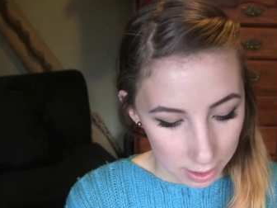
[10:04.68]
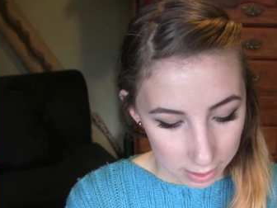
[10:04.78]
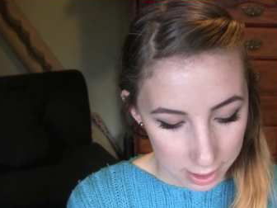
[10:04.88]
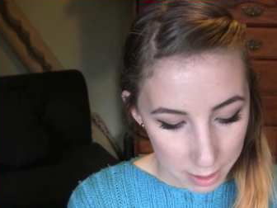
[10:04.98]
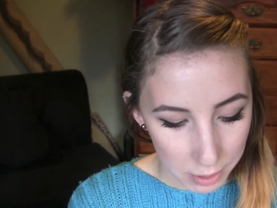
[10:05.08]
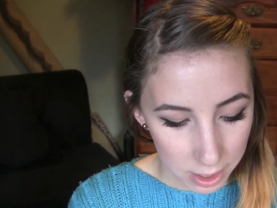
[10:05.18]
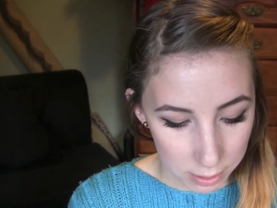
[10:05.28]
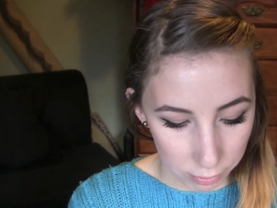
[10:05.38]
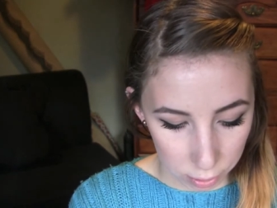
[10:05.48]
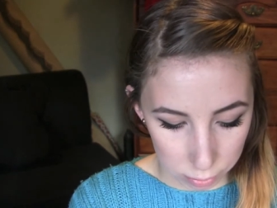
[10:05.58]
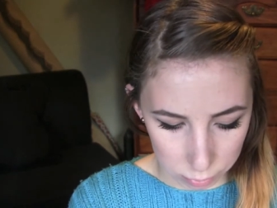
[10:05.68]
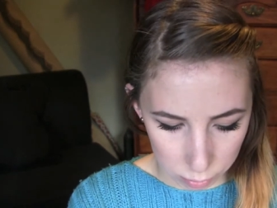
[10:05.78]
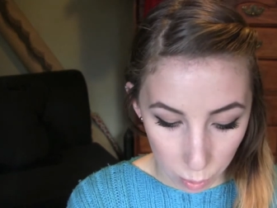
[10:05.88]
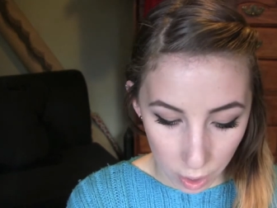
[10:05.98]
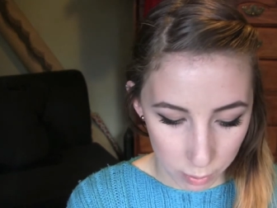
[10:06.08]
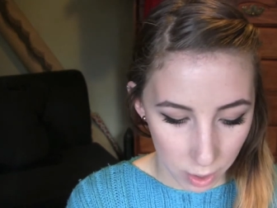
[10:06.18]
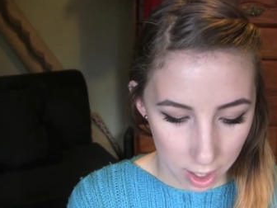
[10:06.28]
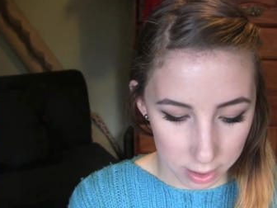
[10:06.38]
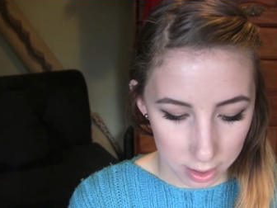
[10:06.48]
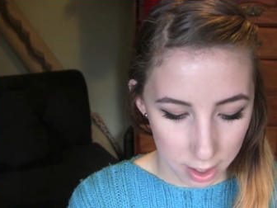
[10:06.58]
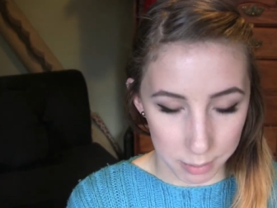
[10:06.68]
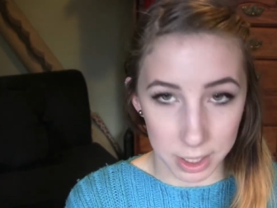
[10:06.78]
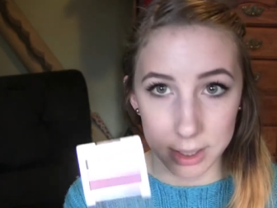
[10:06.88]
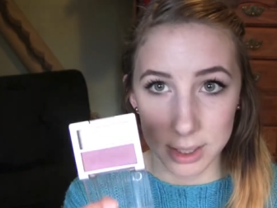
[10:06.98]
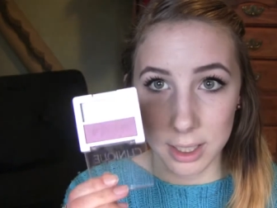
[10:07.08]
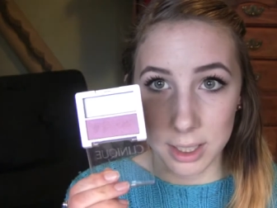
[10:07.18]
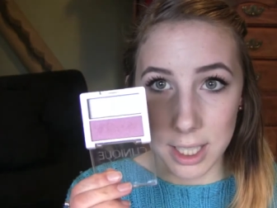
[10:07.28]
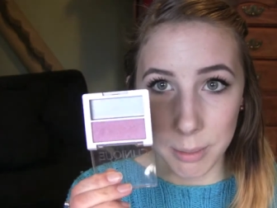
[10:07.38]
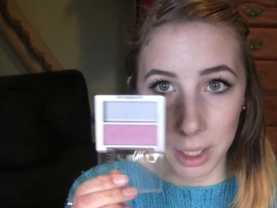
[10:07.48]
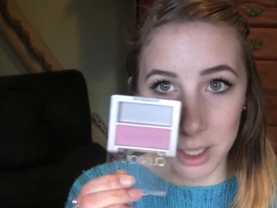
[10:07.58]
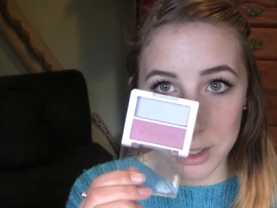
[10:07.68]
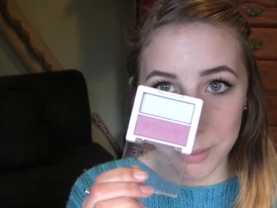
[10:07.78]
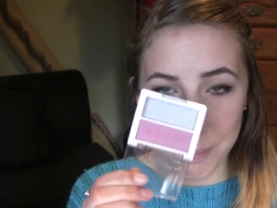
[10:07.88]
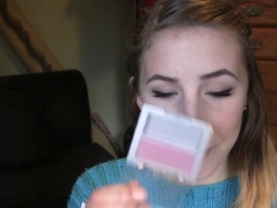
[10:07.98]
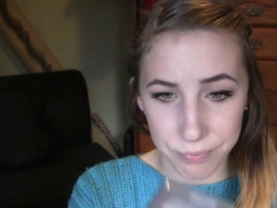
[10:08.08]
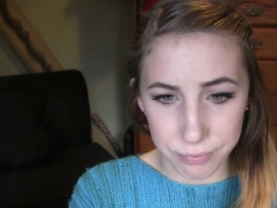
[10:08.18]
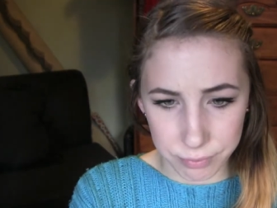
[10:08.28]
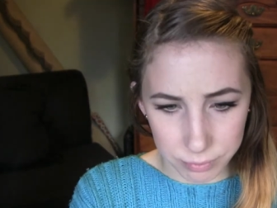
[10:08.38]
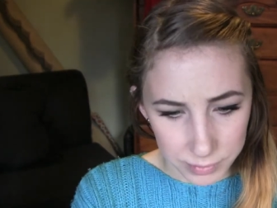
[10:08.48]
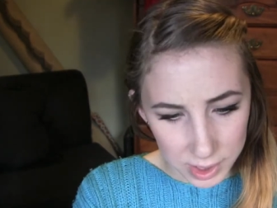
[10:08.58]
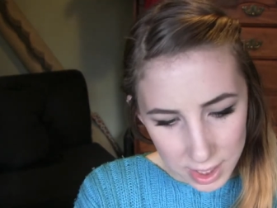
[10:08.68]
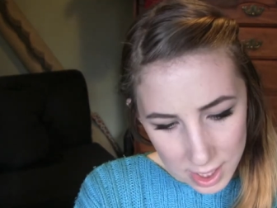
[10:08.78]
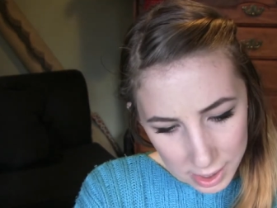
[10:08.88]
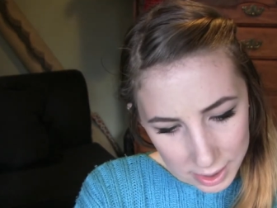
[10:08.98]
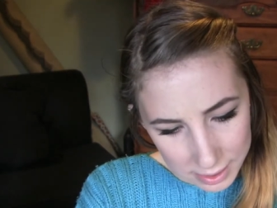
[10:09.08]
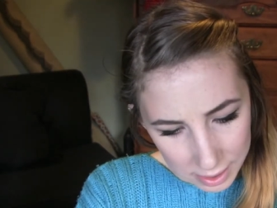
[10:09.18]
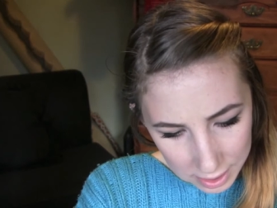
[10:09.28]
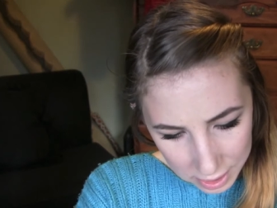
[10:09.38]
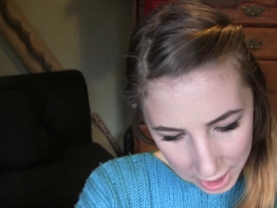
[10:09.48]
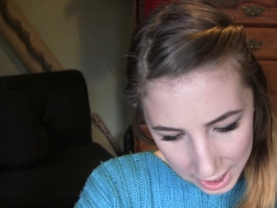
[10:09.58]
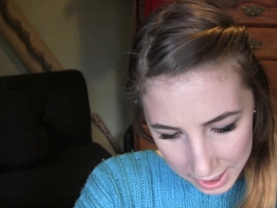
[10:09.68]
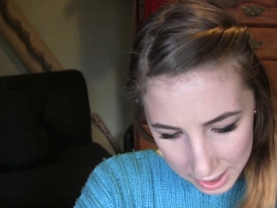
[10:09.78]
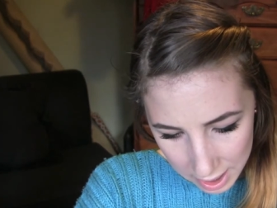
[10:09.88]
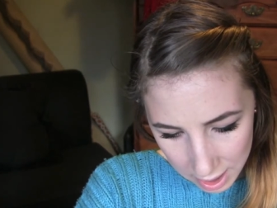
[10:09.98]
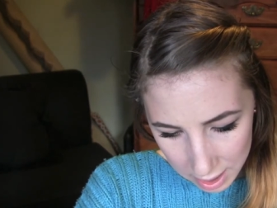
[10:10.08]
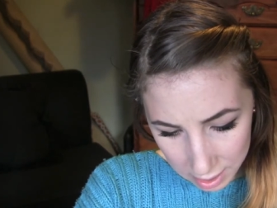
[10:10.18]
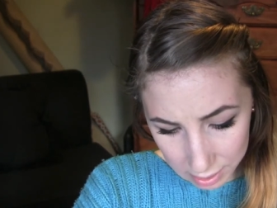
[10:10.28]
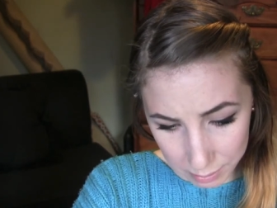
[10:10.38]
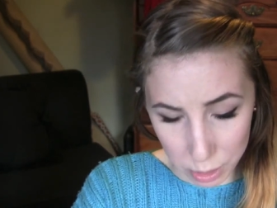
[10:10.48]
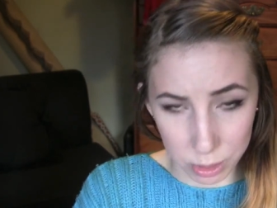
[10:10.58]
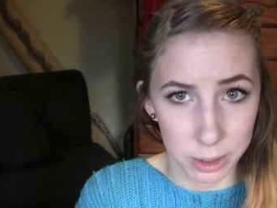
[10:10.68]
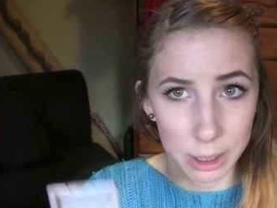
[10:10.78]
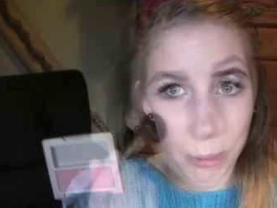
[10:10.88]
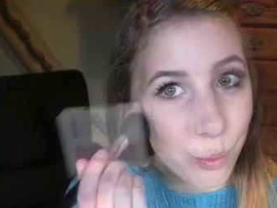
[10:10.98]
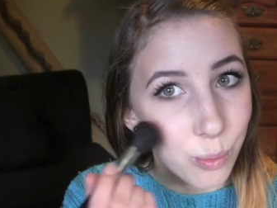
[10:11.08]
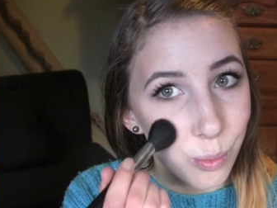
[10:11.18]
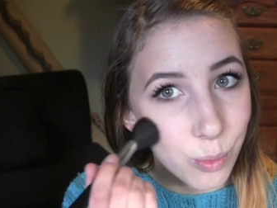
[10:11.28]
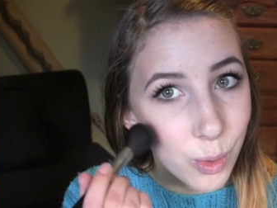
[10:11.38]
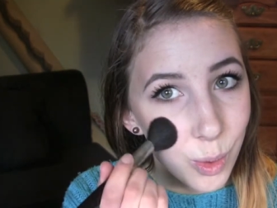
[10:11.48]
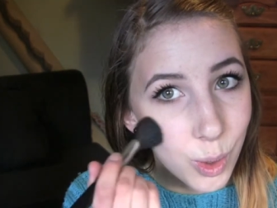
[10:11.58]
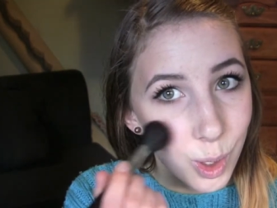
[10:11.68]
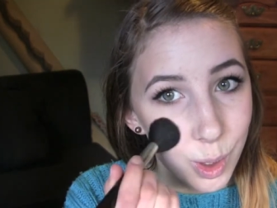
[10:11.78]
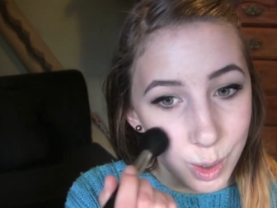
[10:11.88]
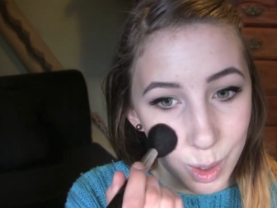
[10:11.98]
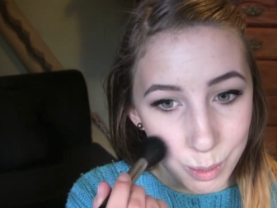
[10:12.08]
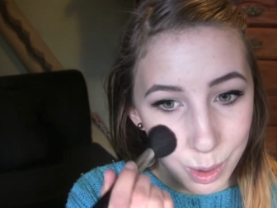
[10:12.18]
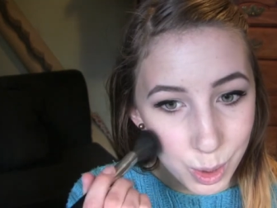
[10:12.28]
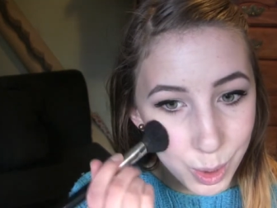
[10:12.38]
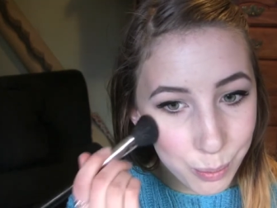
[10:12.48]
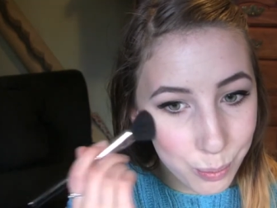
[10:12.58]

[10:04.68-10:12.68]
the same blush for quite a while, and it's a Clinique blush, and it's in the shade Smouldering Plum. So now I'm just going to